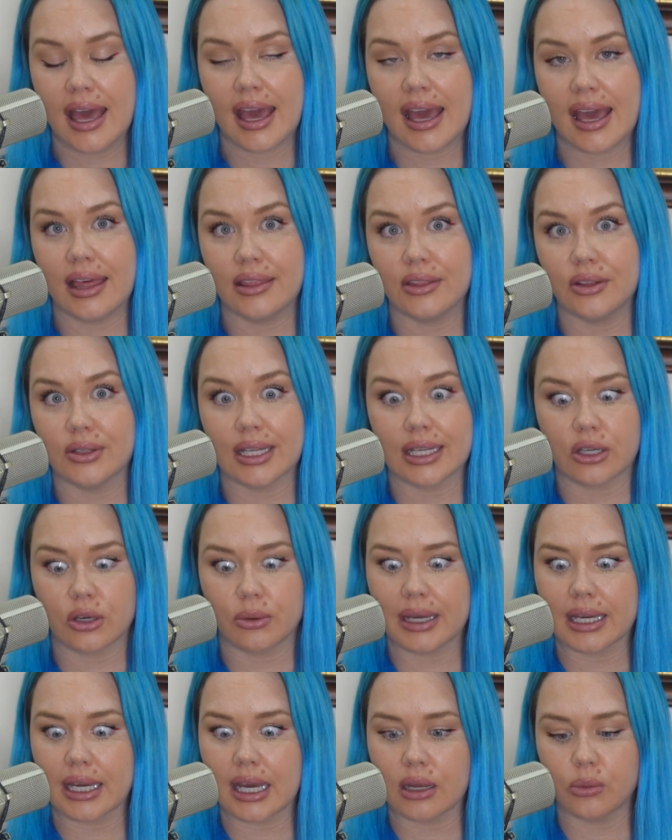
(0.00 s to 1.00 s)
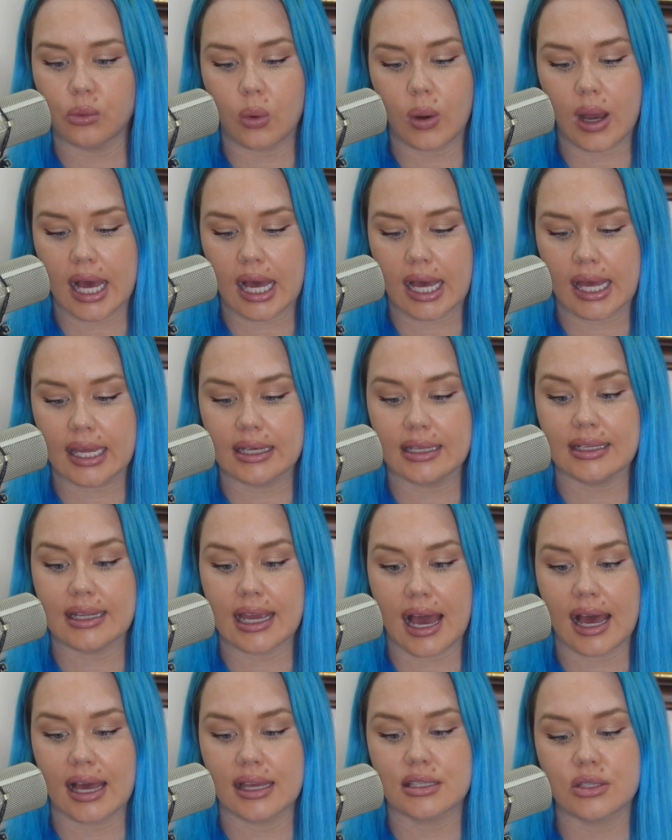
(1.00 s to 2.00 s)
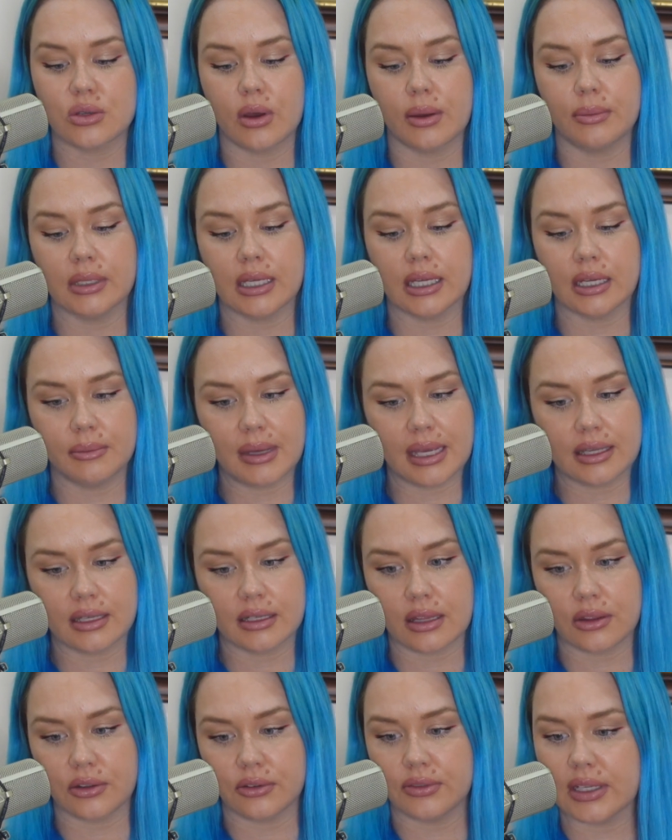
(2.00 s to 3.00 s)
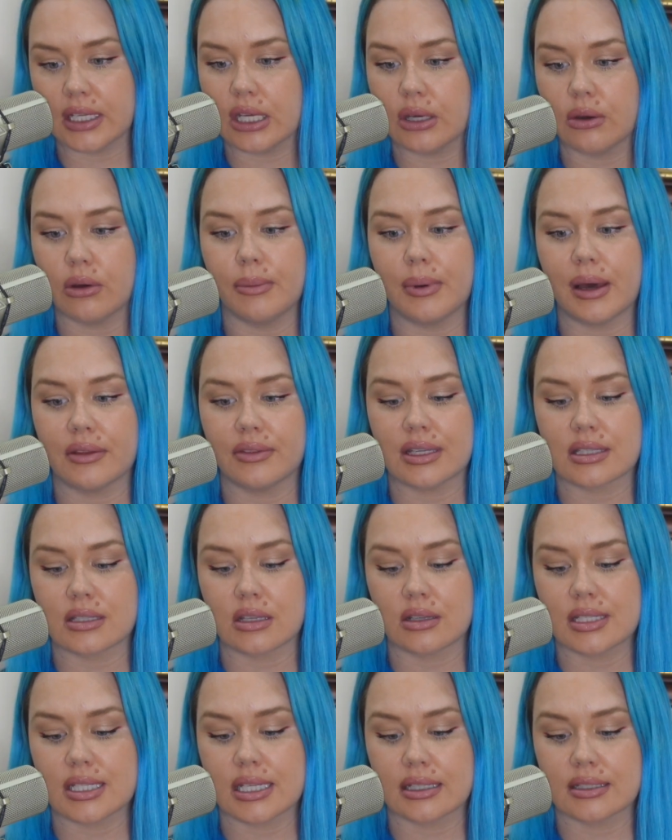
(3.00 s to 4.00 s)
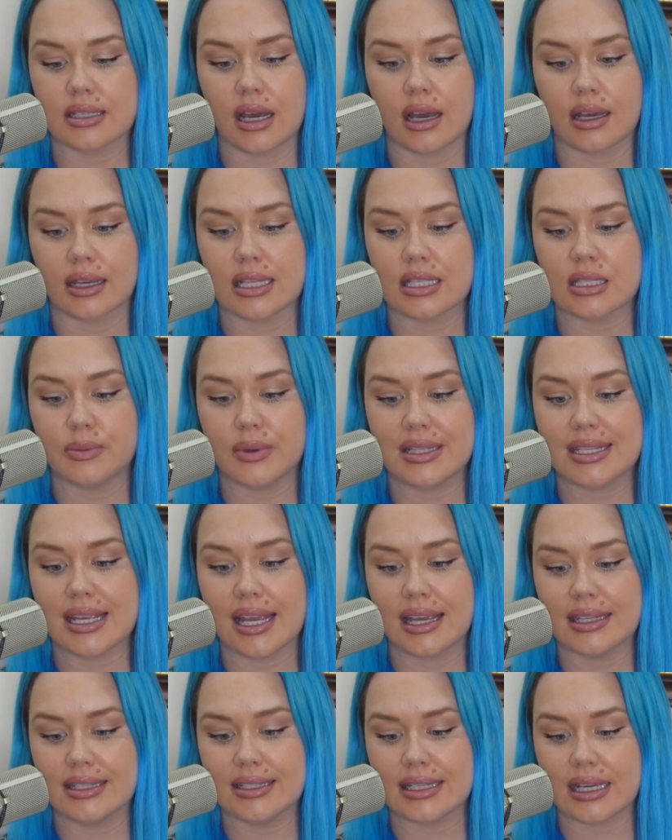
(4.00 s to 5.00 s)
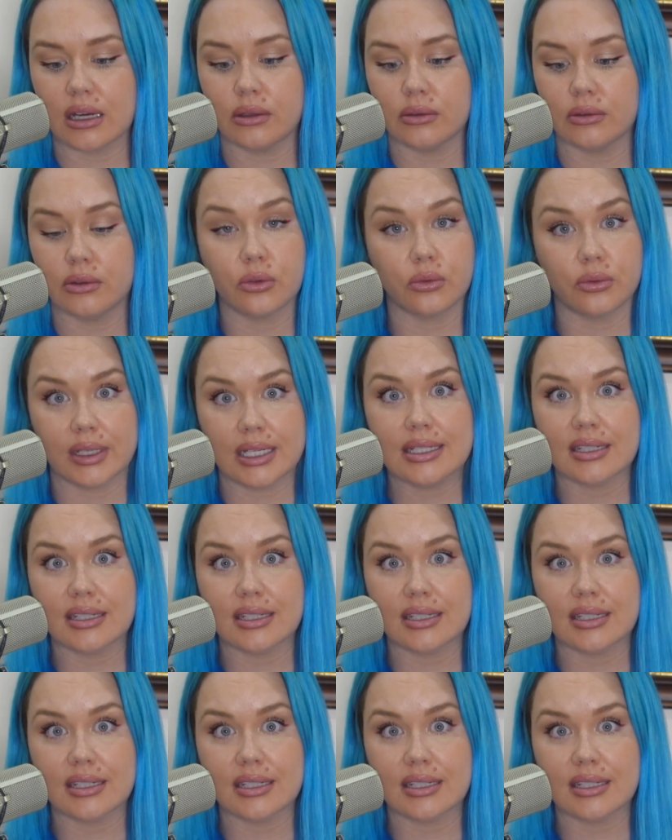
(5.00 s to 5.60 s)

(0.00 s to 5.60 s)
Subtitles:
And they're like, oh my God, what? Yeah. So I'm going to make another video about this on TikTok. It's been taken down 3